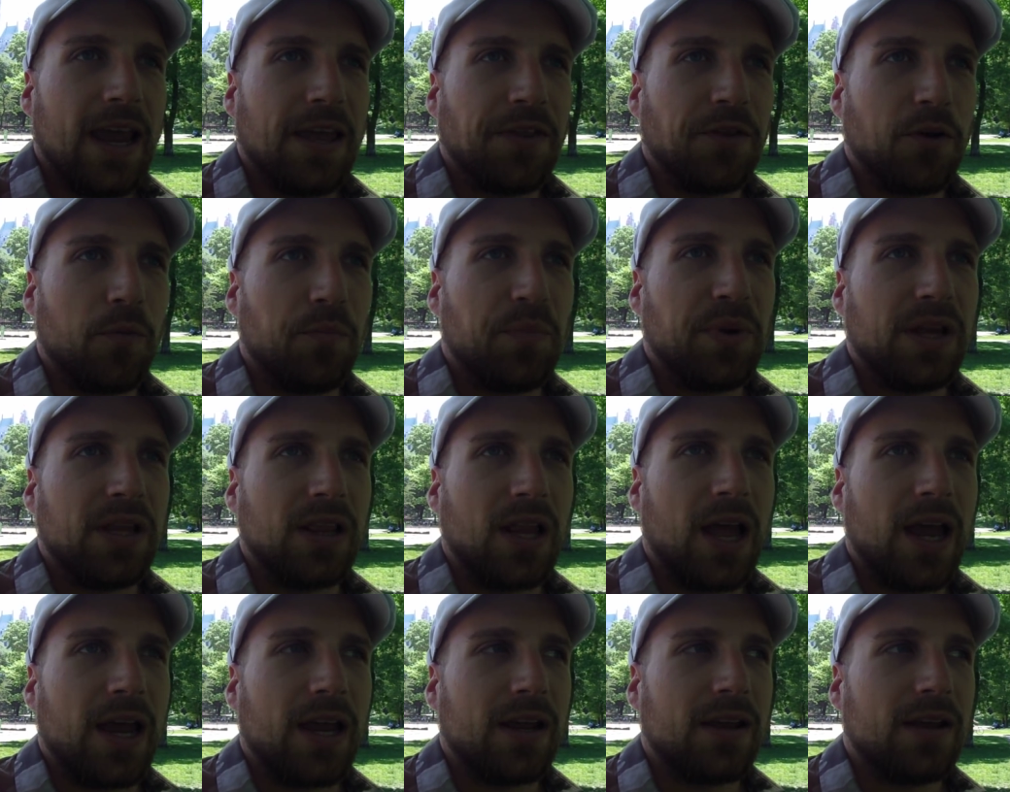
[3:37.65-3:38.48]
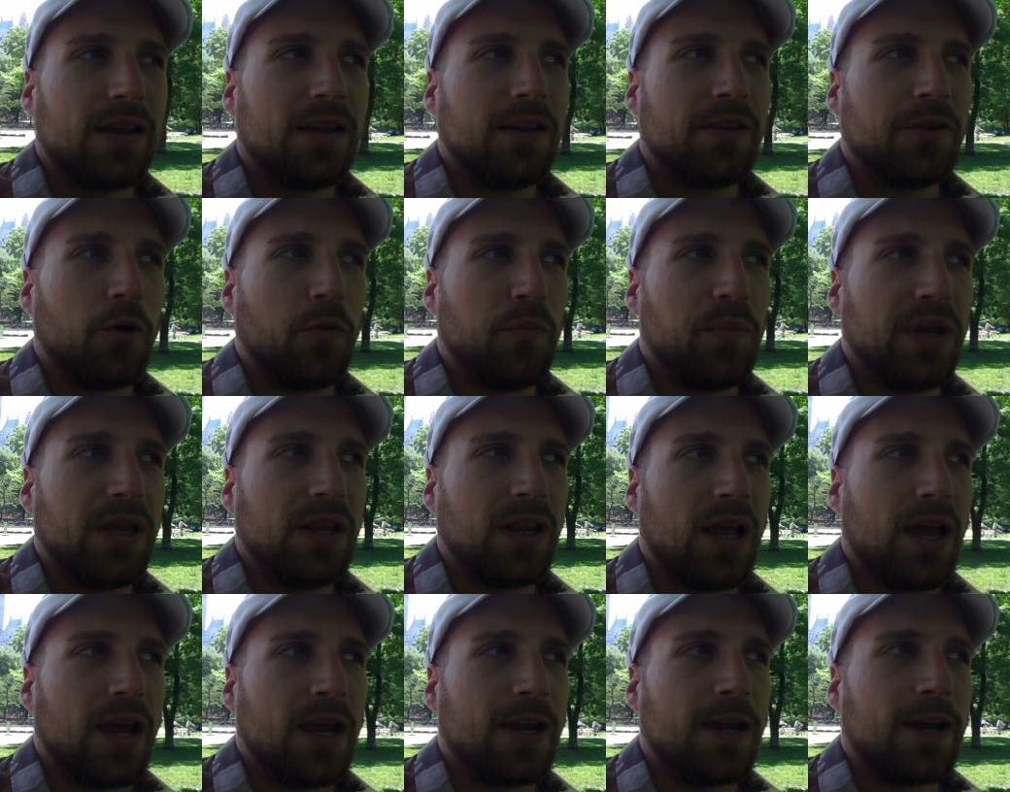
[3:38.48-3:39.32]
and they'll be like they'll
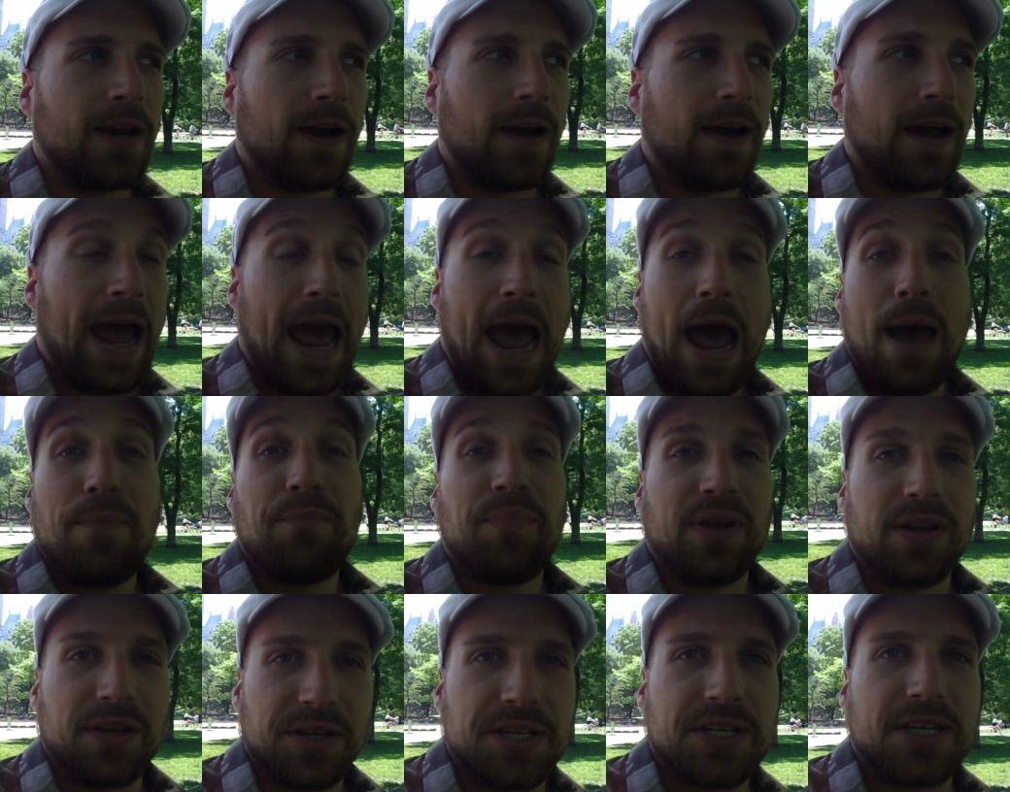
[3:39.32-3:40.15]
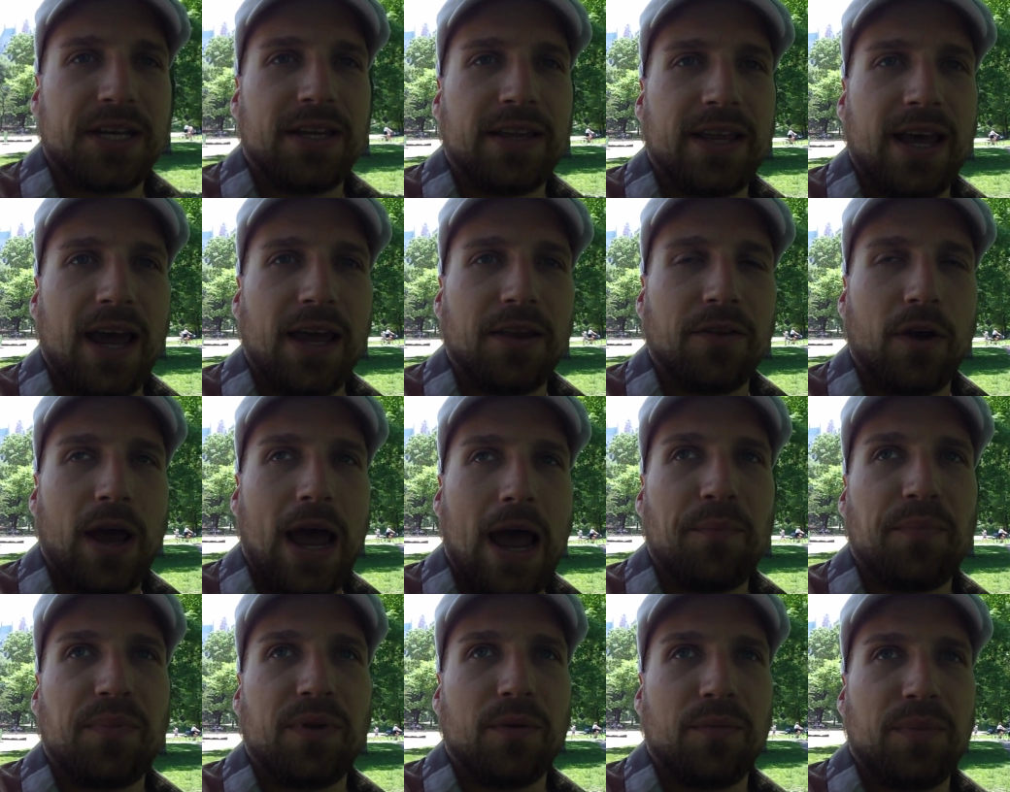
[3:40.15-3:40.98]
be like uh, happy to see that.
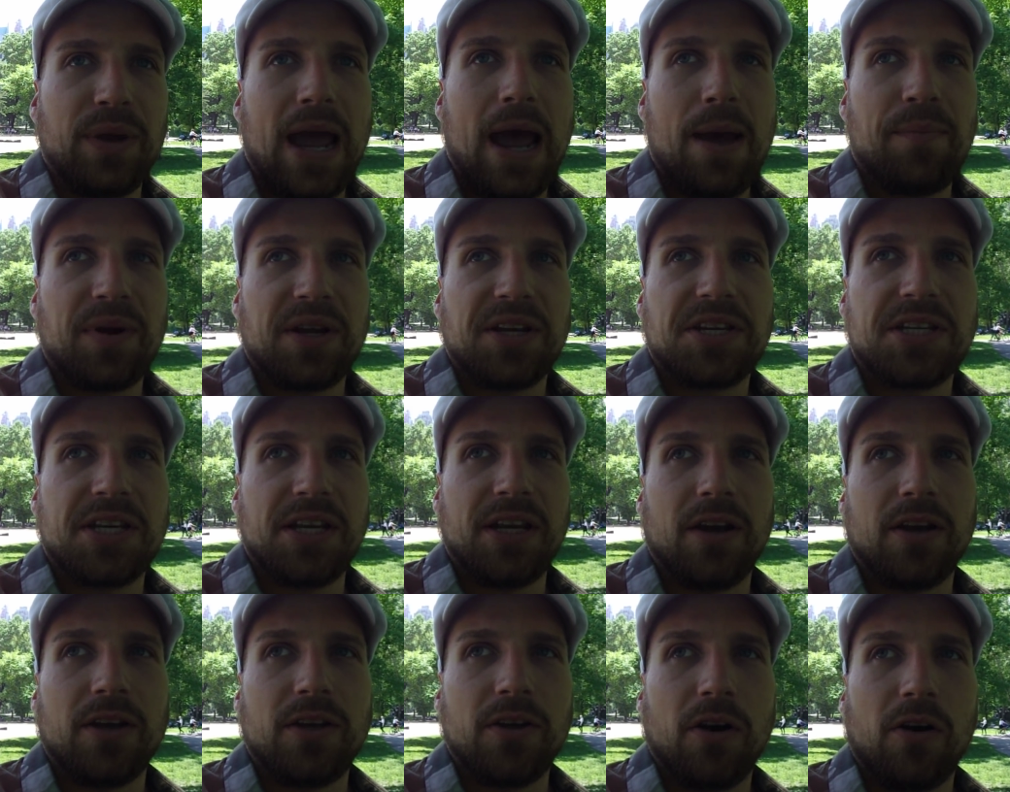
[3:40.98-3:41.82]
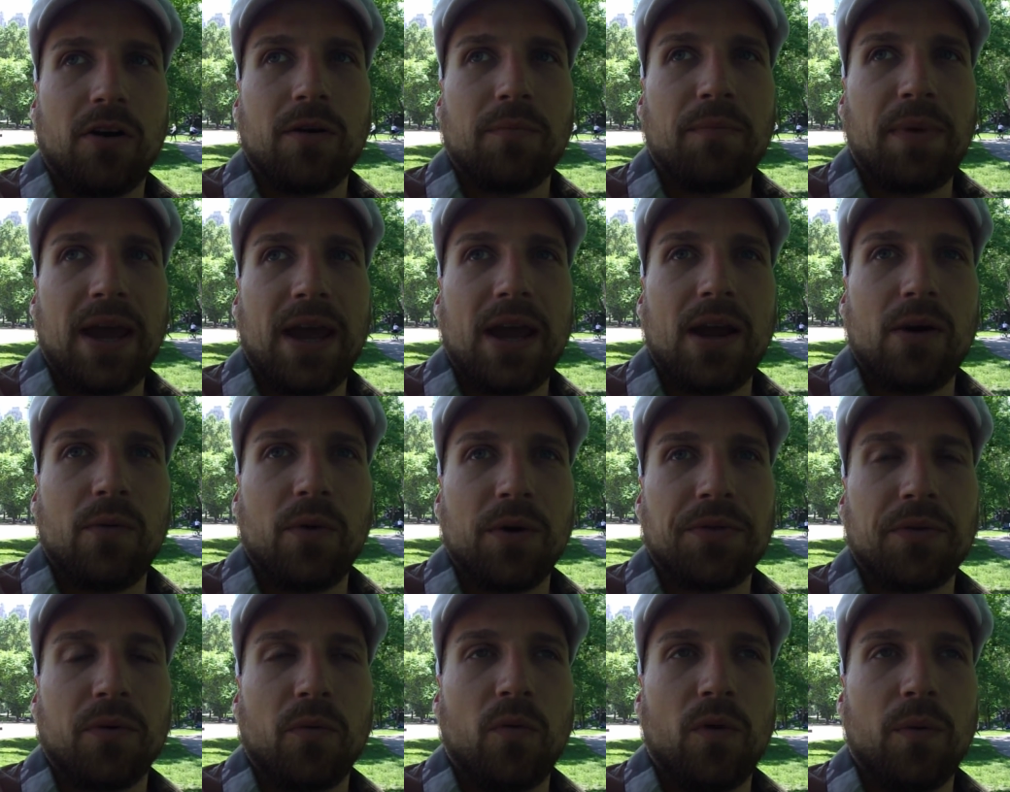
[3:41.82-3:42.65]
They'll happy they'll be happy to see a young
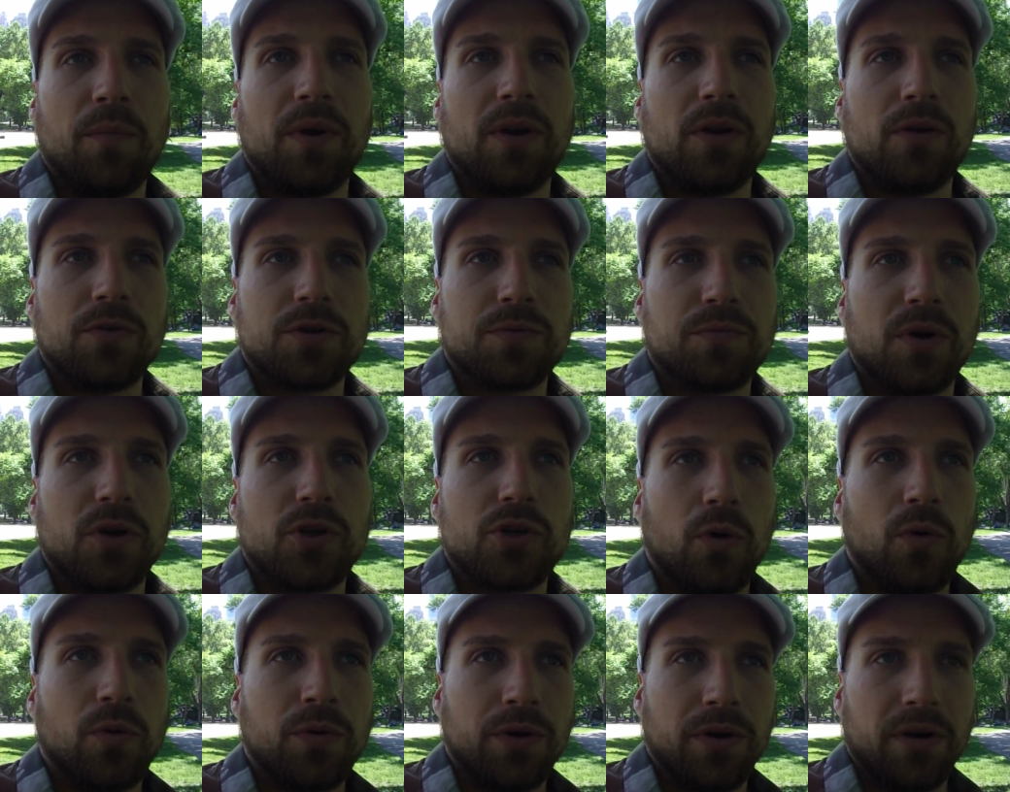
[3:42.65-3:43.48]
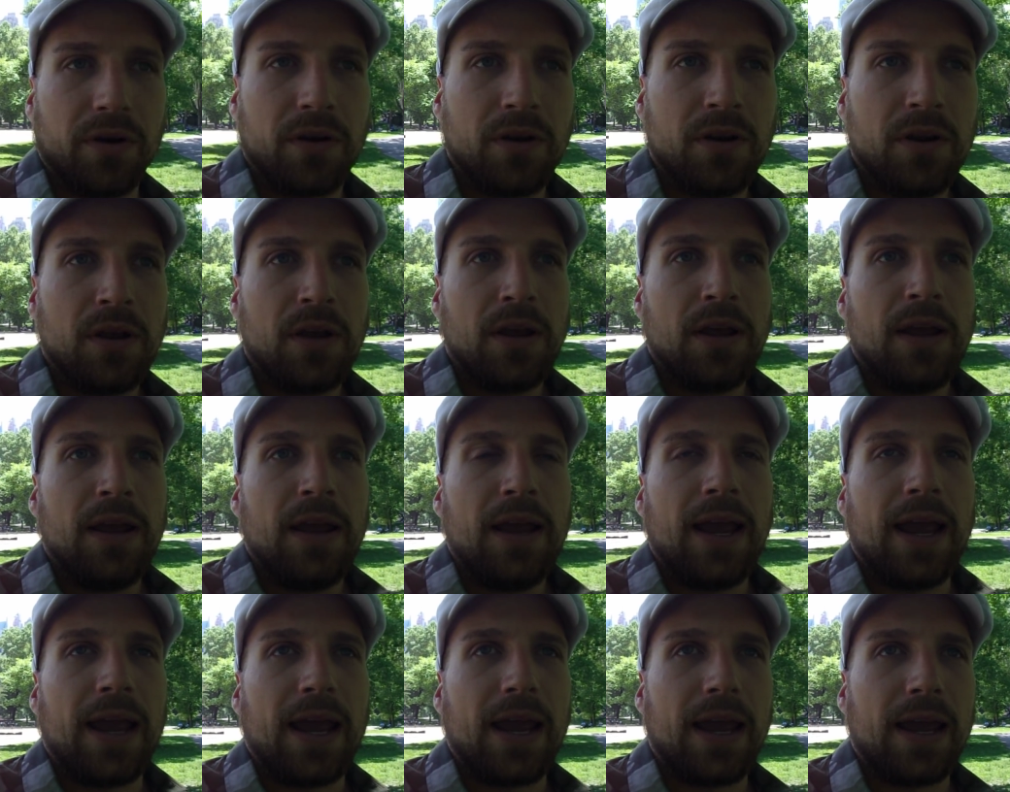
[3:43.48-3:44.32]
man with a woman who's much older.
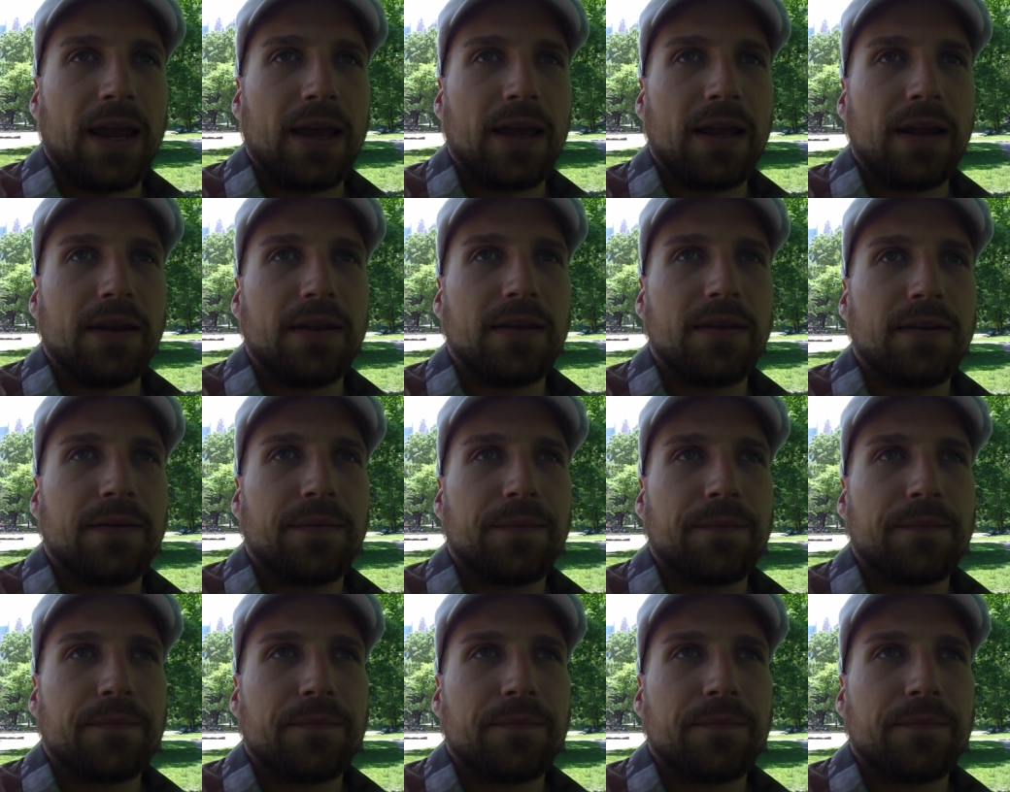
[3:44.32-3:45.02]
And